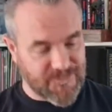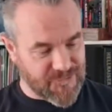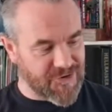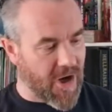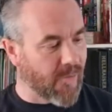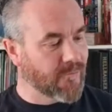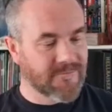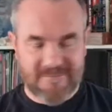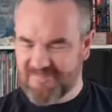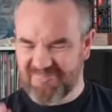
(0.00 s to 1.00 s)
So,
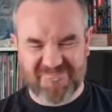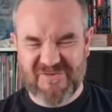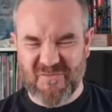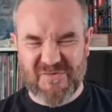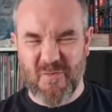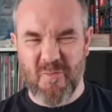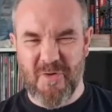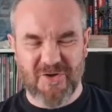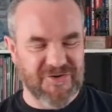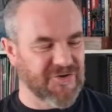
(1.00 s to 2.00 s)
don't do
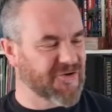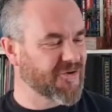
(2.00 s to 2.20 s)
unboxings.